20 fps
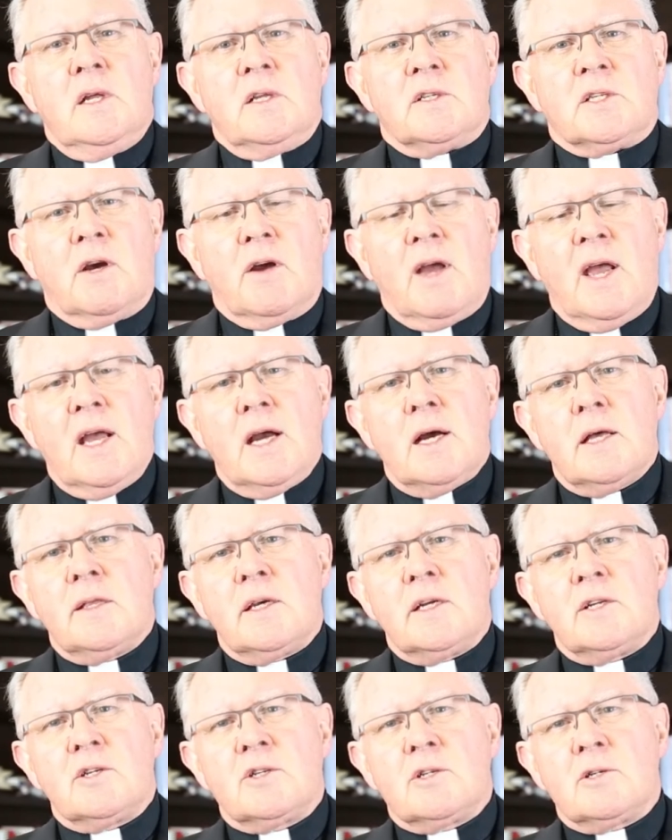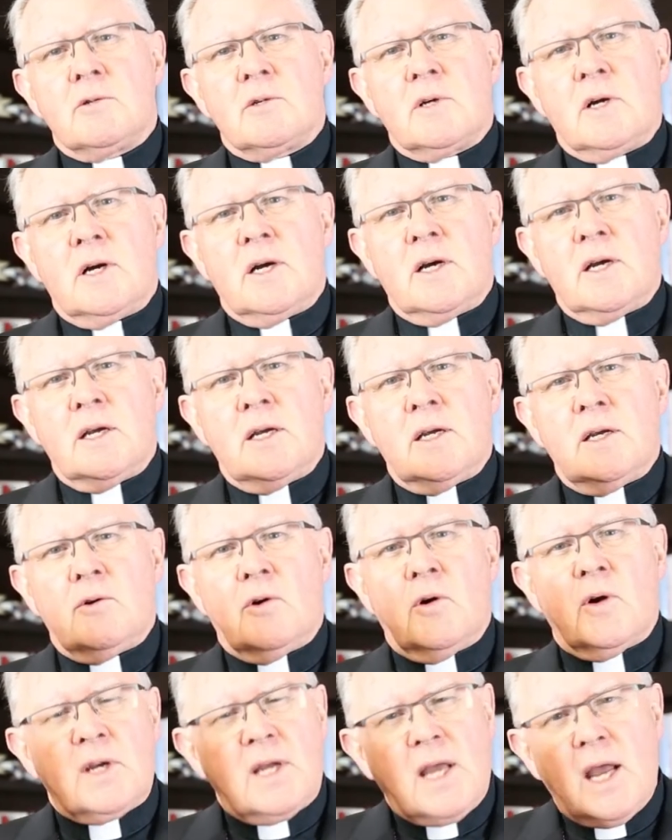So how then should I
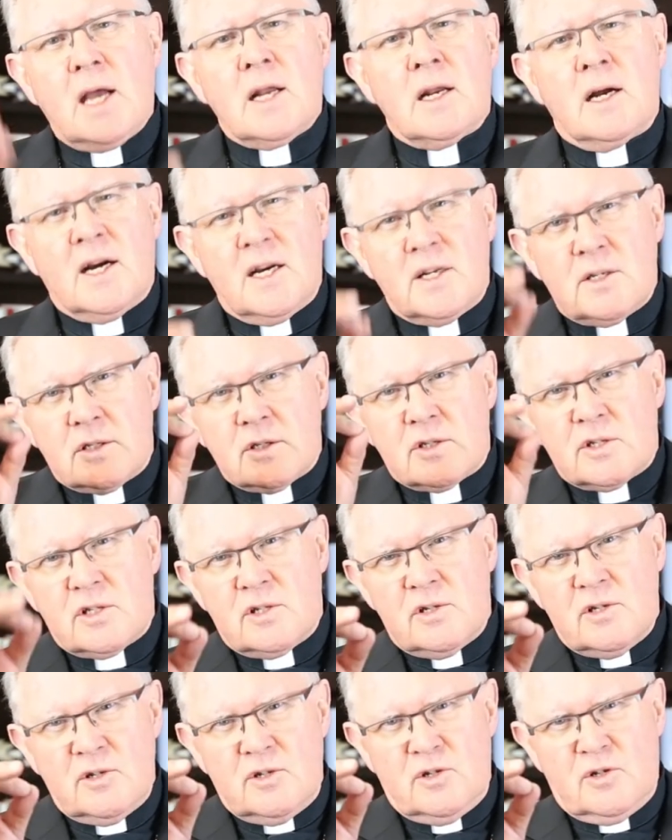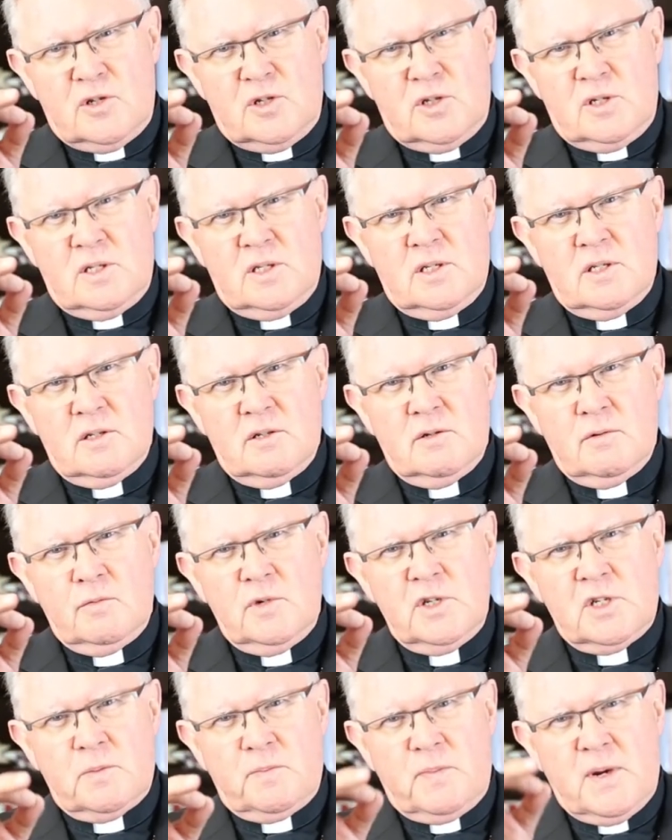or can I discern
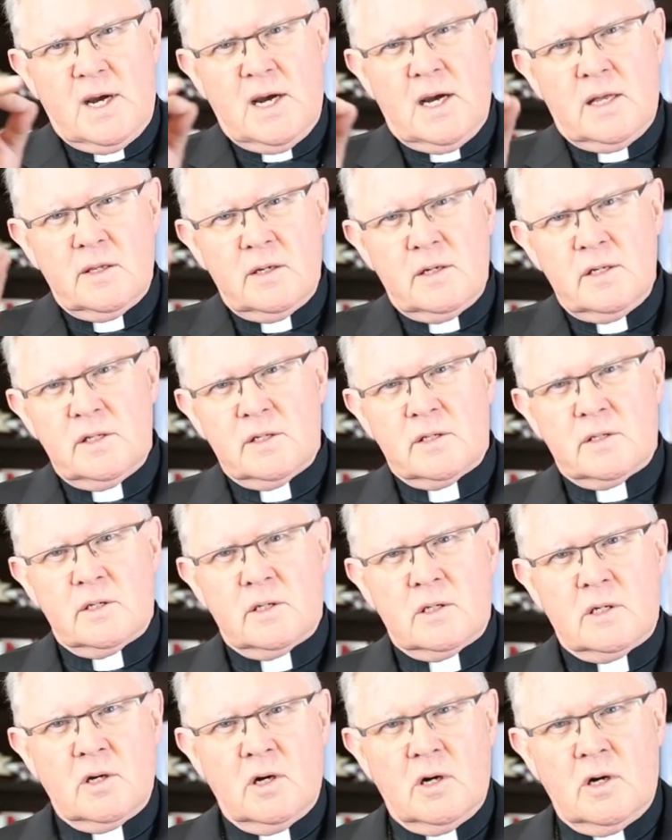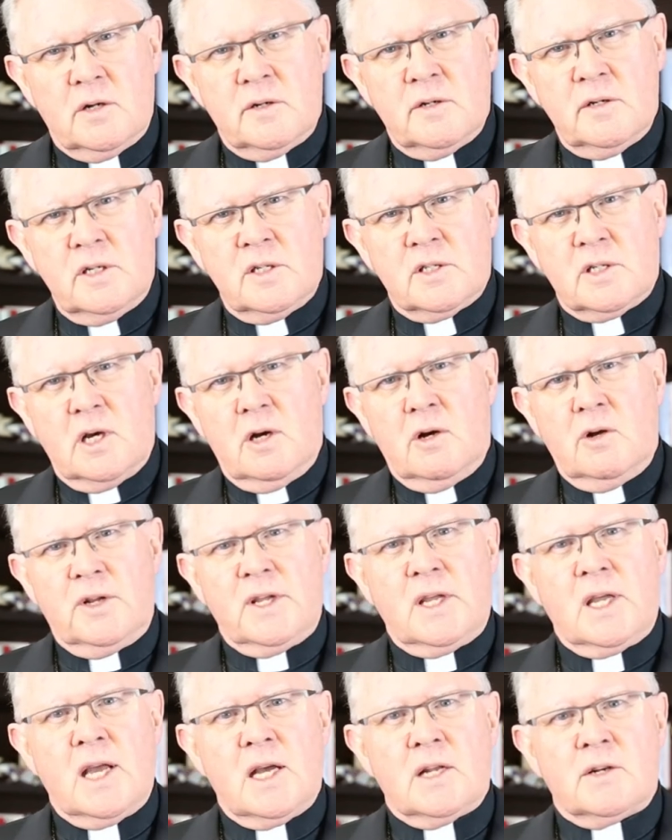which path it is that God is
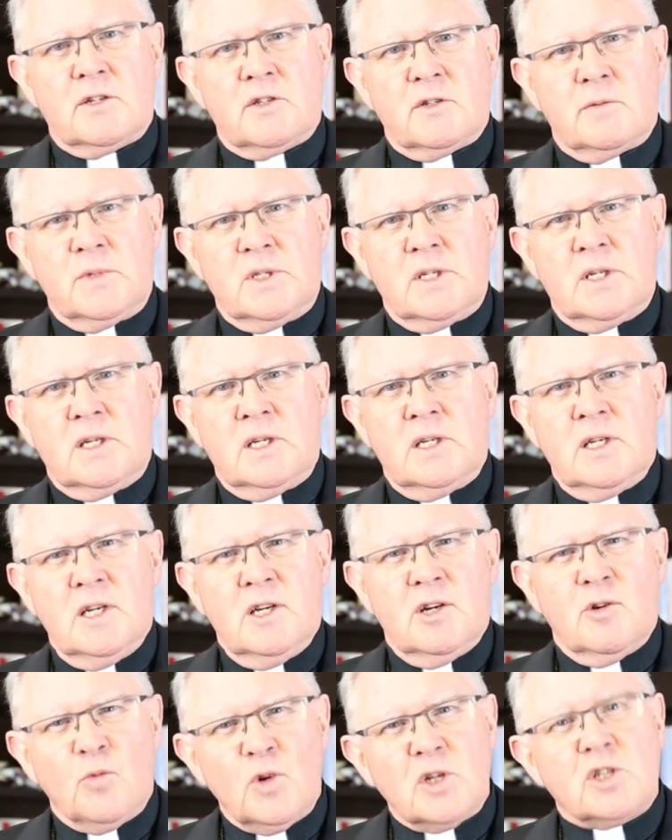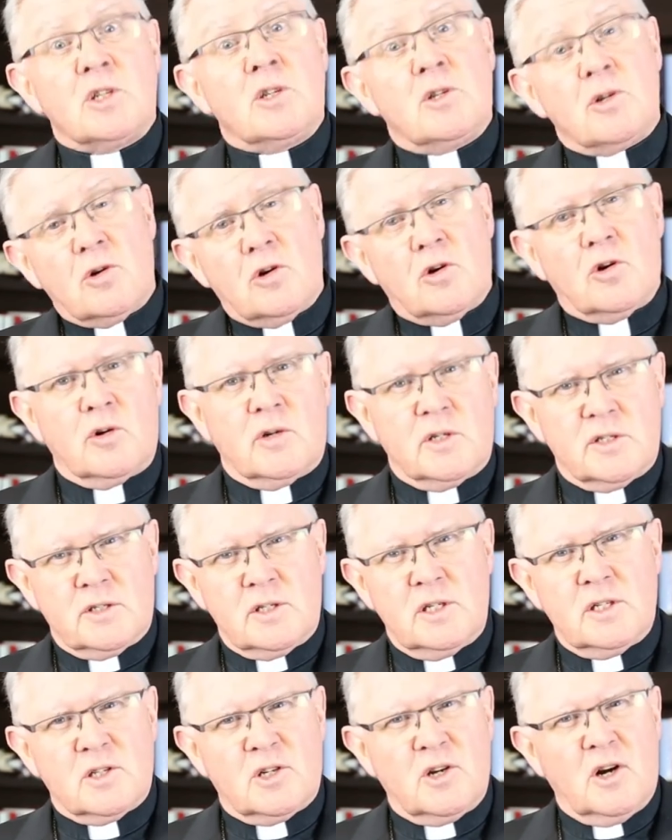holding out to me? Which door
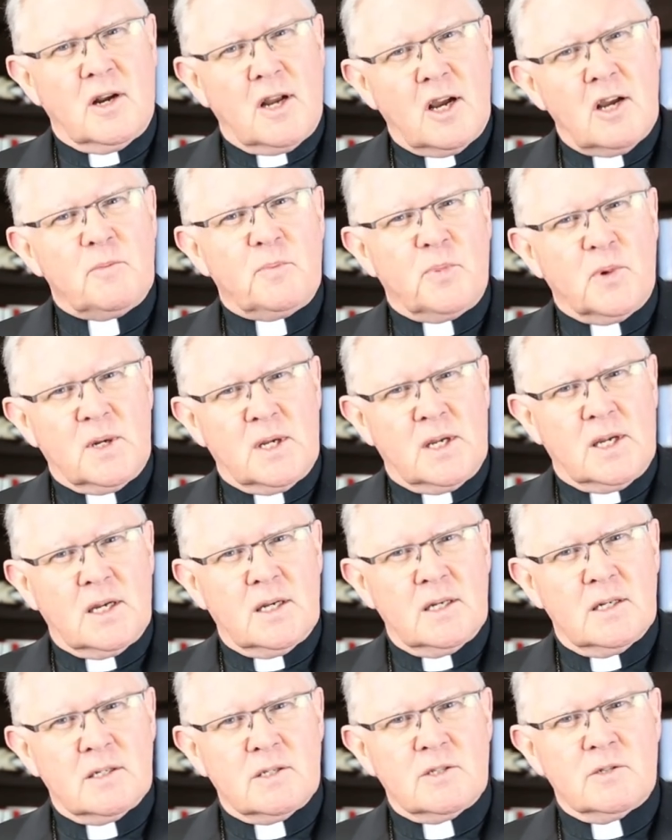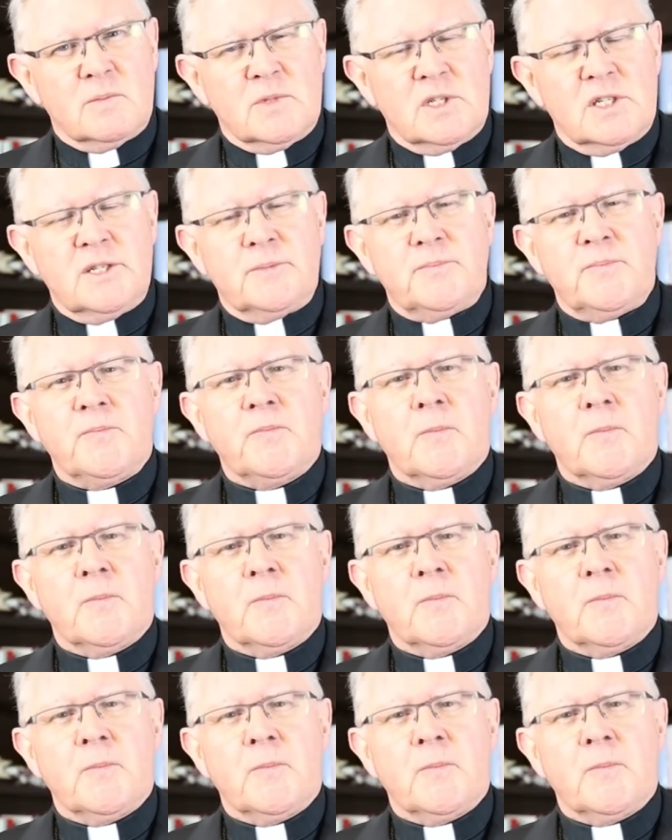is God opening to me?